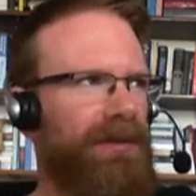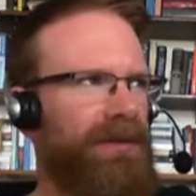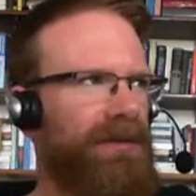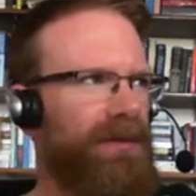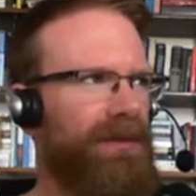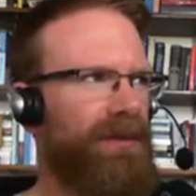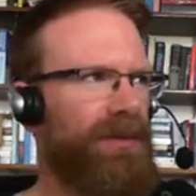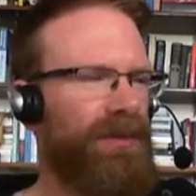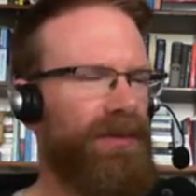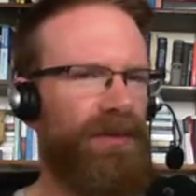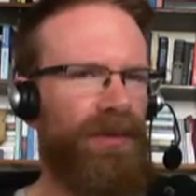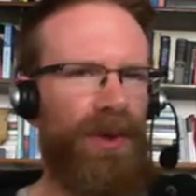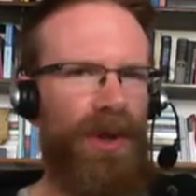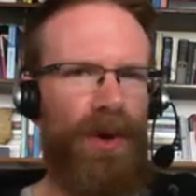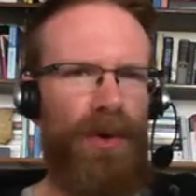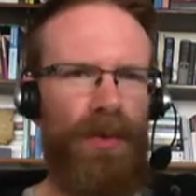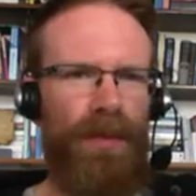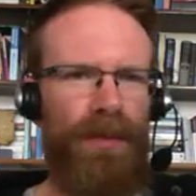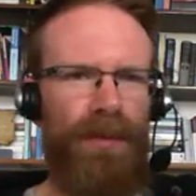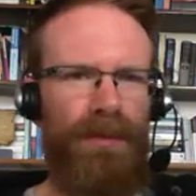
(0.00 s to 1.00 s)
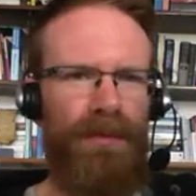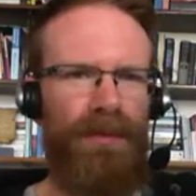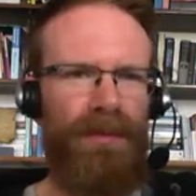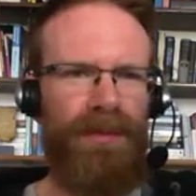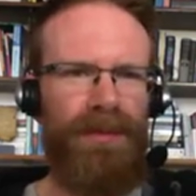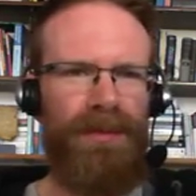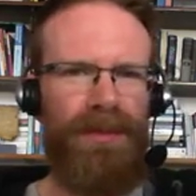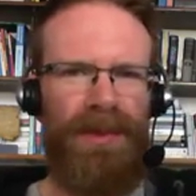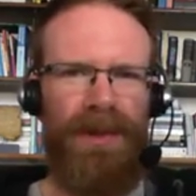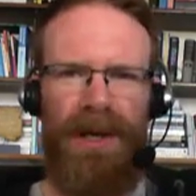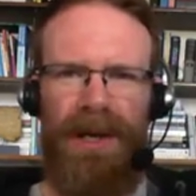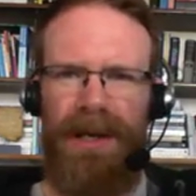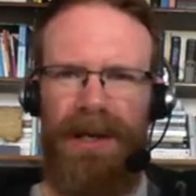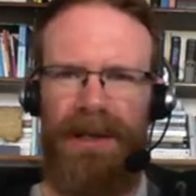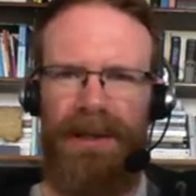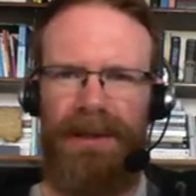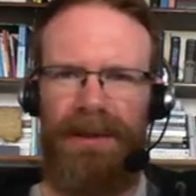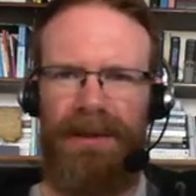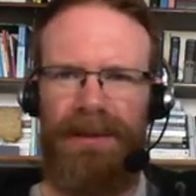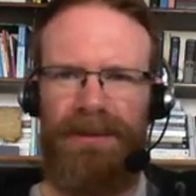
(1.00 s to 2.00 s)
no uh,
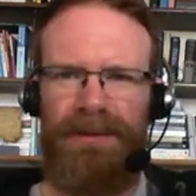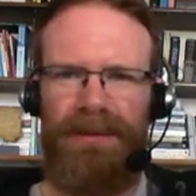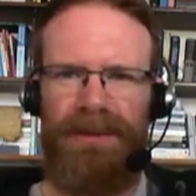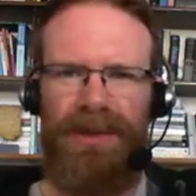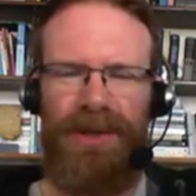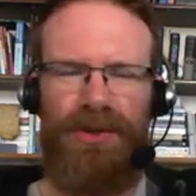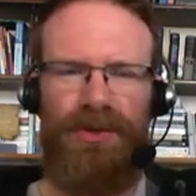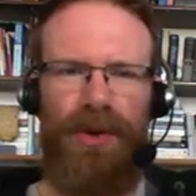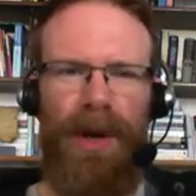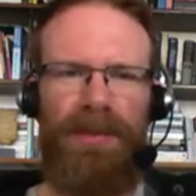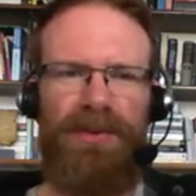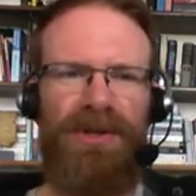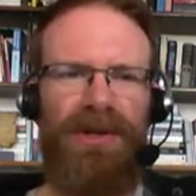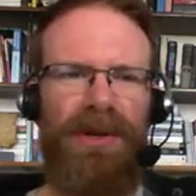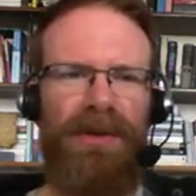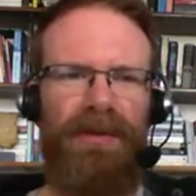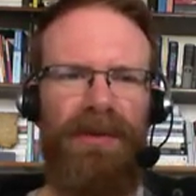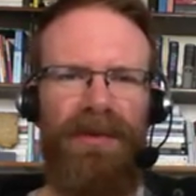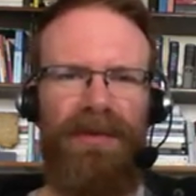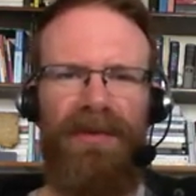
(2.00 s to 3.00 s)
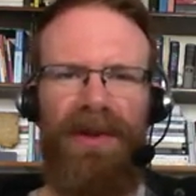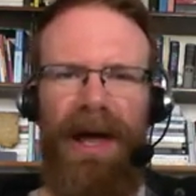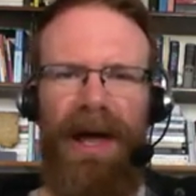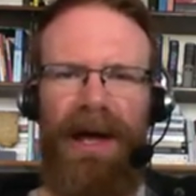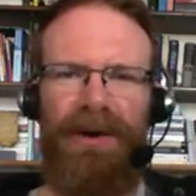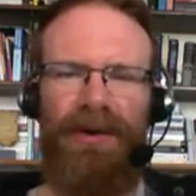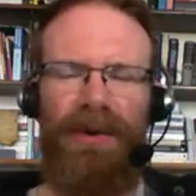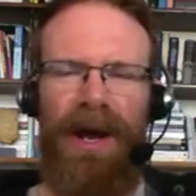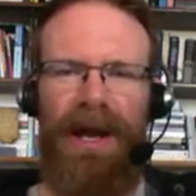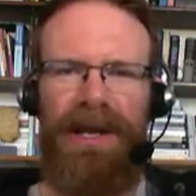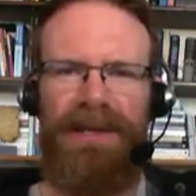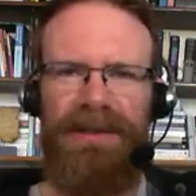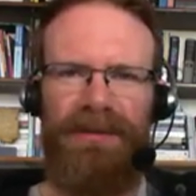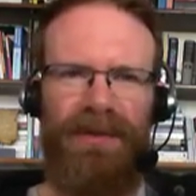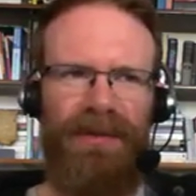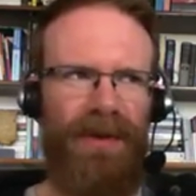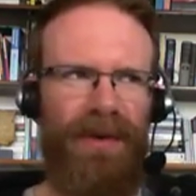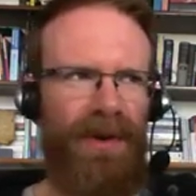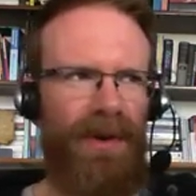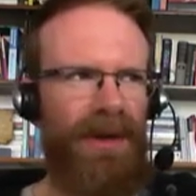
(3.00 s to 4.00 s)
disruption of a flat horizon for
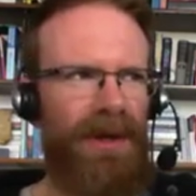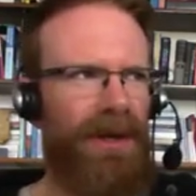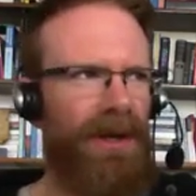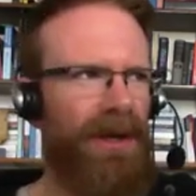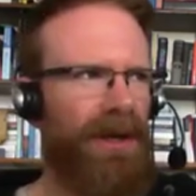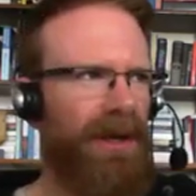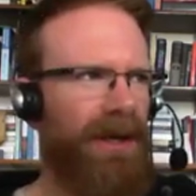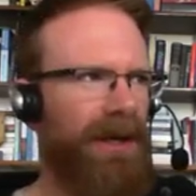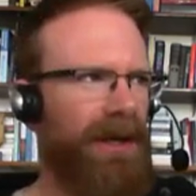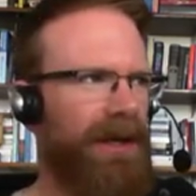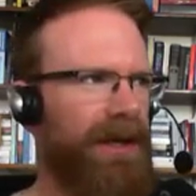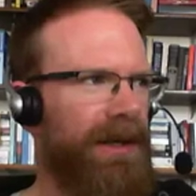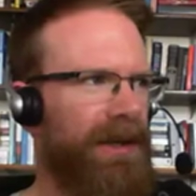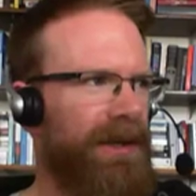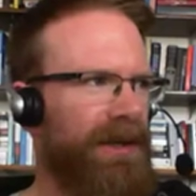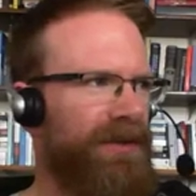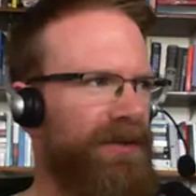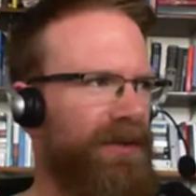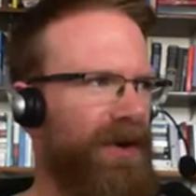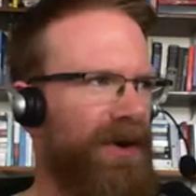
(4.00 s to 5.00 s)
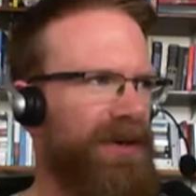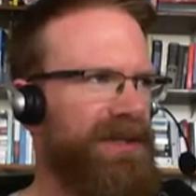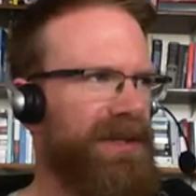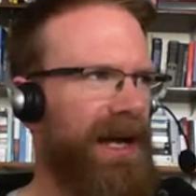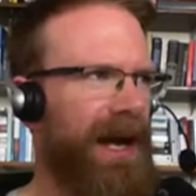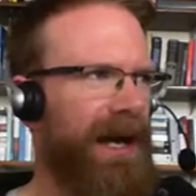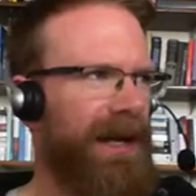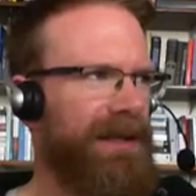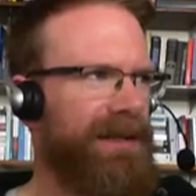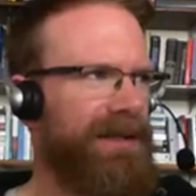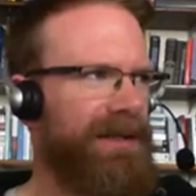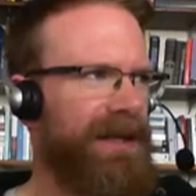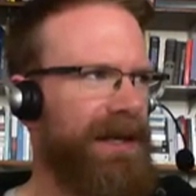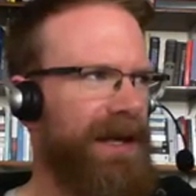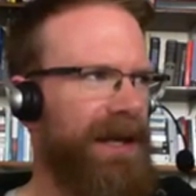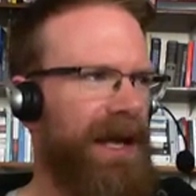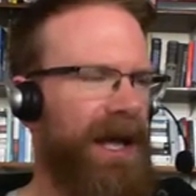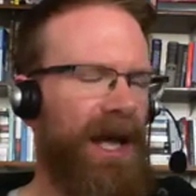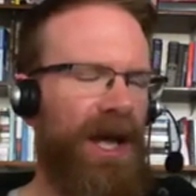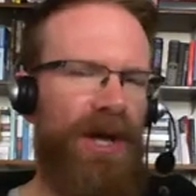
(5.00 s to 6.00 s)
uh, as far as the eye can see.
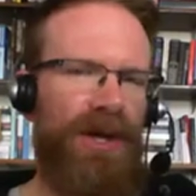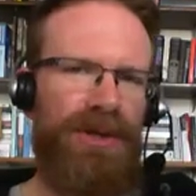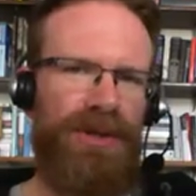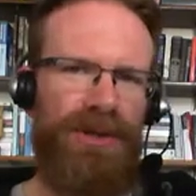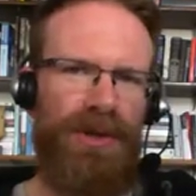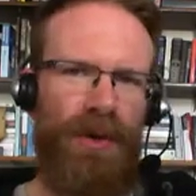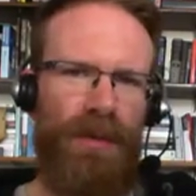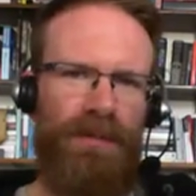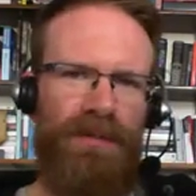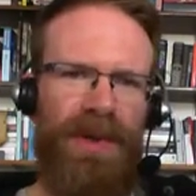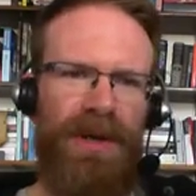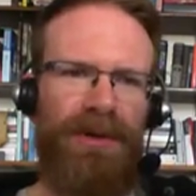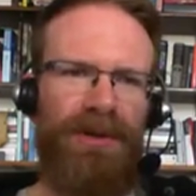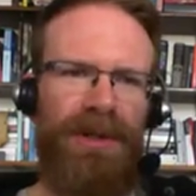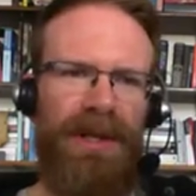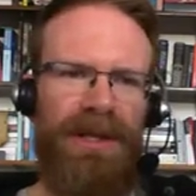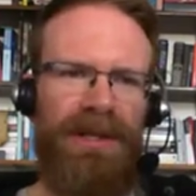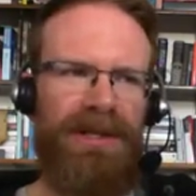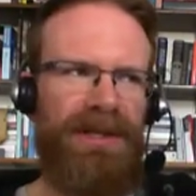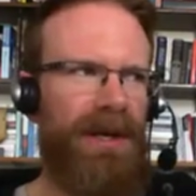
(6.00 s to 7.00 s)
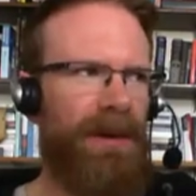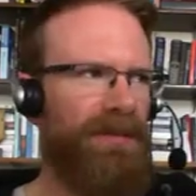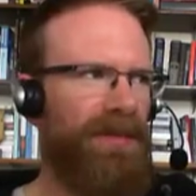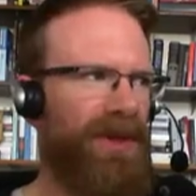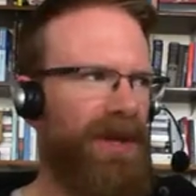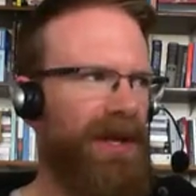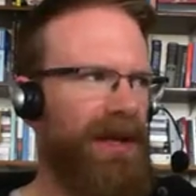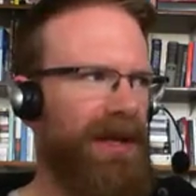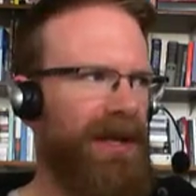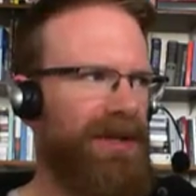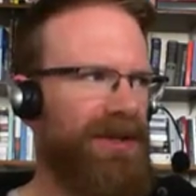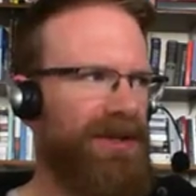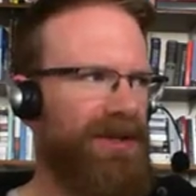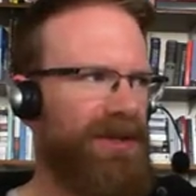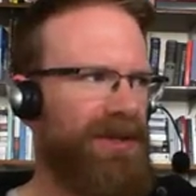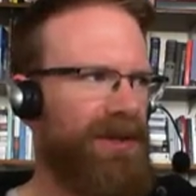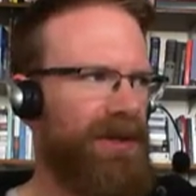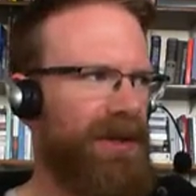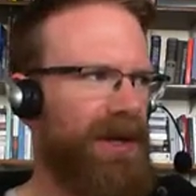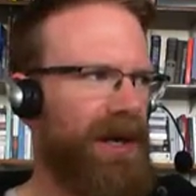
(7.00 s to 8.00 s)
So building something as
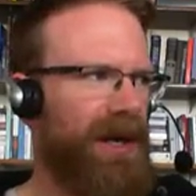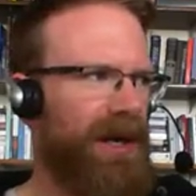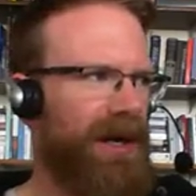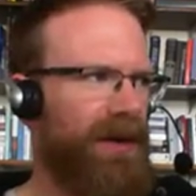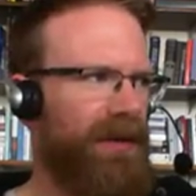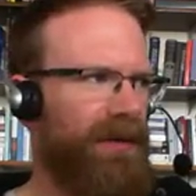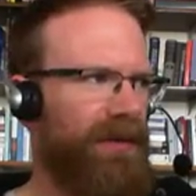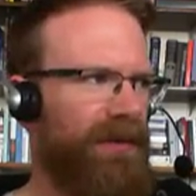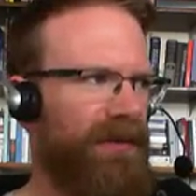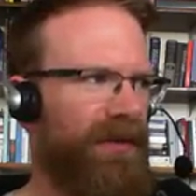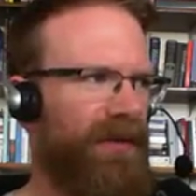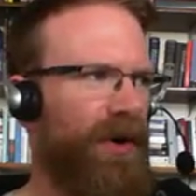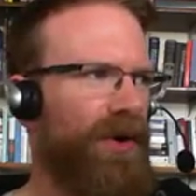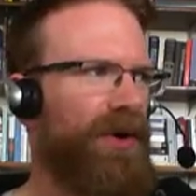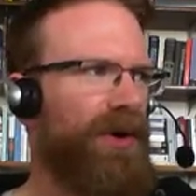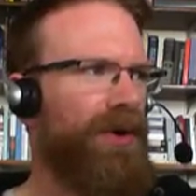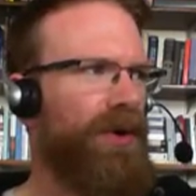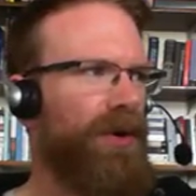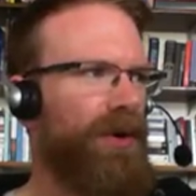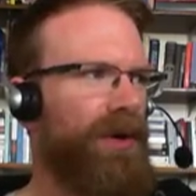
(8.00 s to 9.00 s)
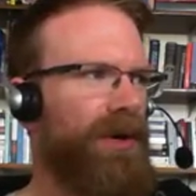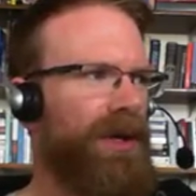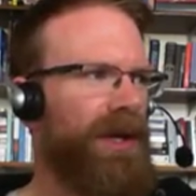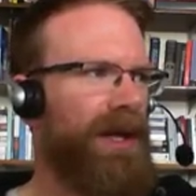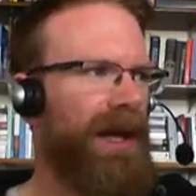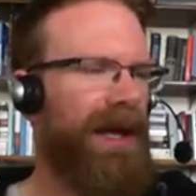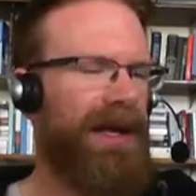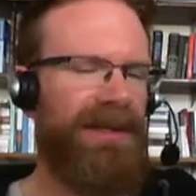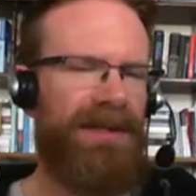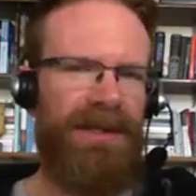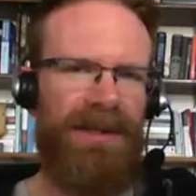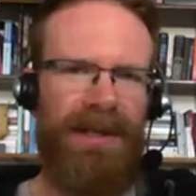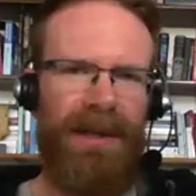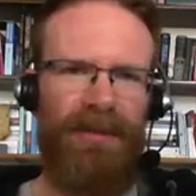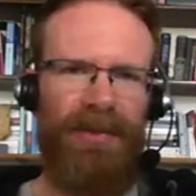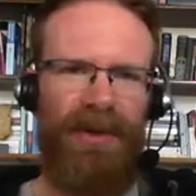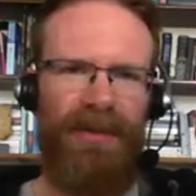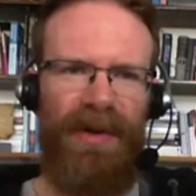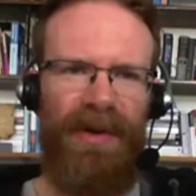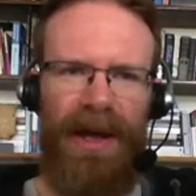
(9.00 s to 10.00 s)
uh, vertical as the temple of
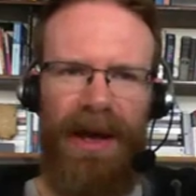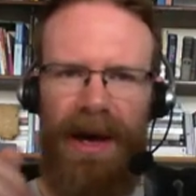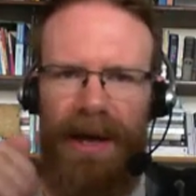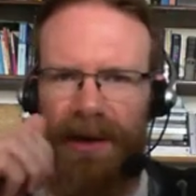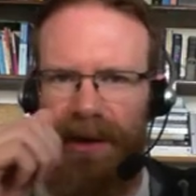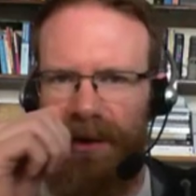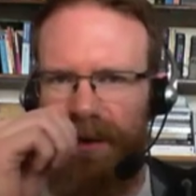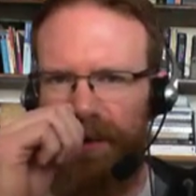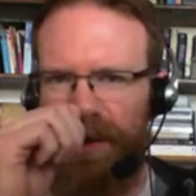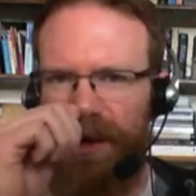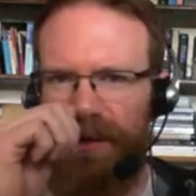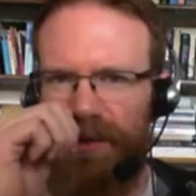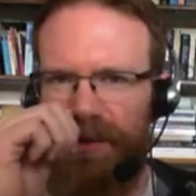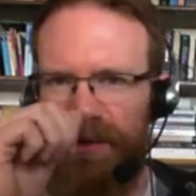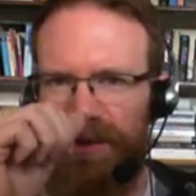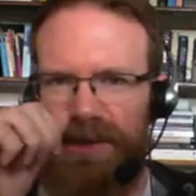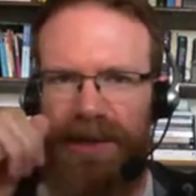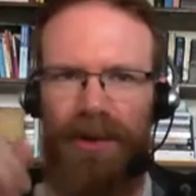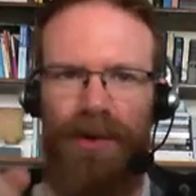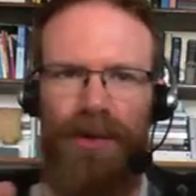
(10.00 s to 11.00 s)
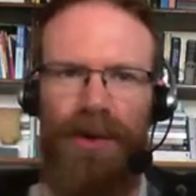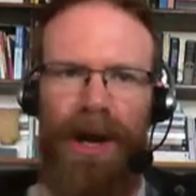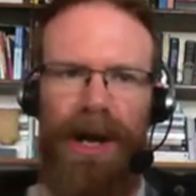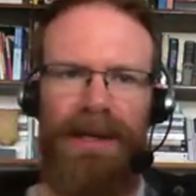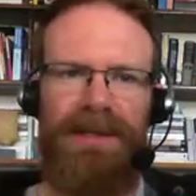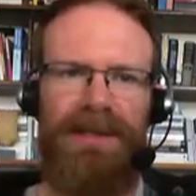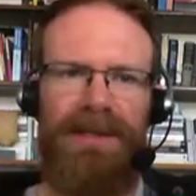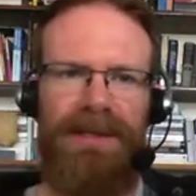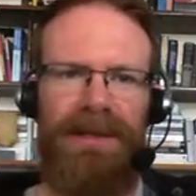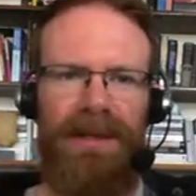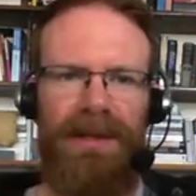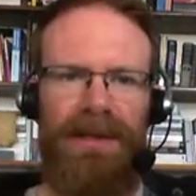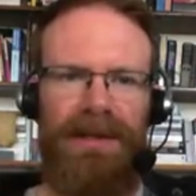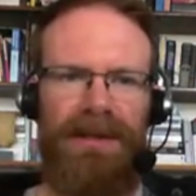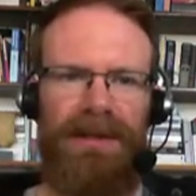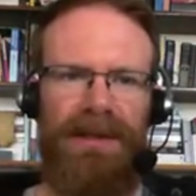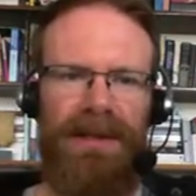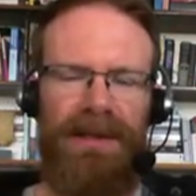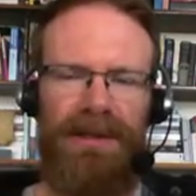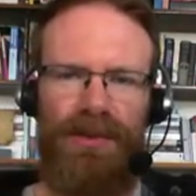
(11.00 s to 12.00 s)
Eanna or the other ziggurats, these these
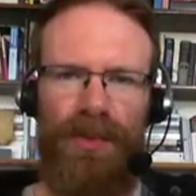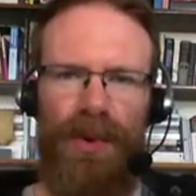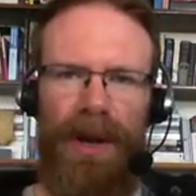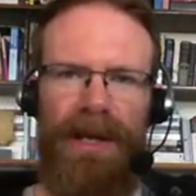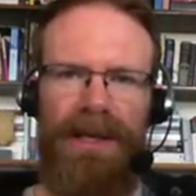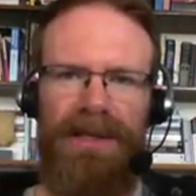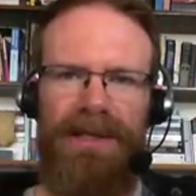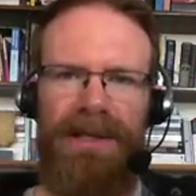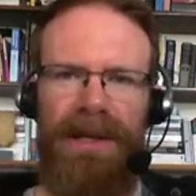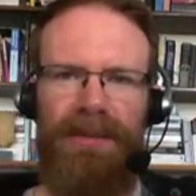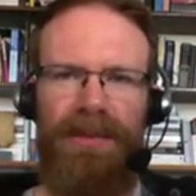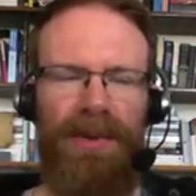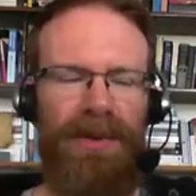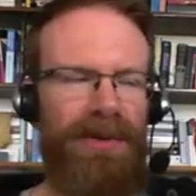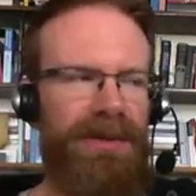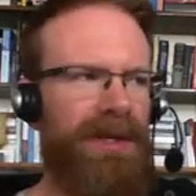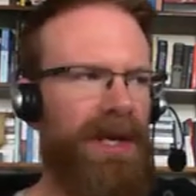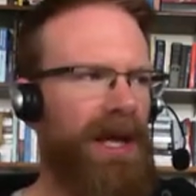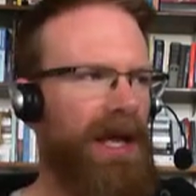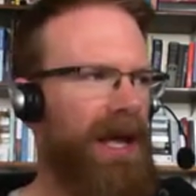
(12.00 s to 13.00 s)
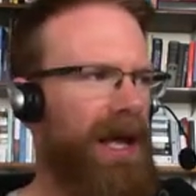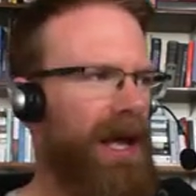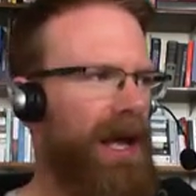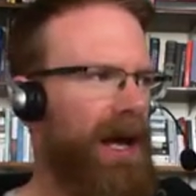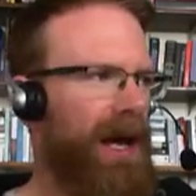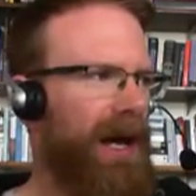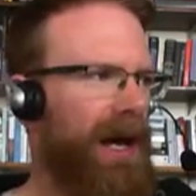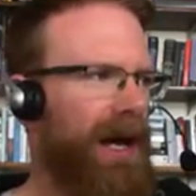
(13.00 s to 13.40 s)
raised temples. Uh,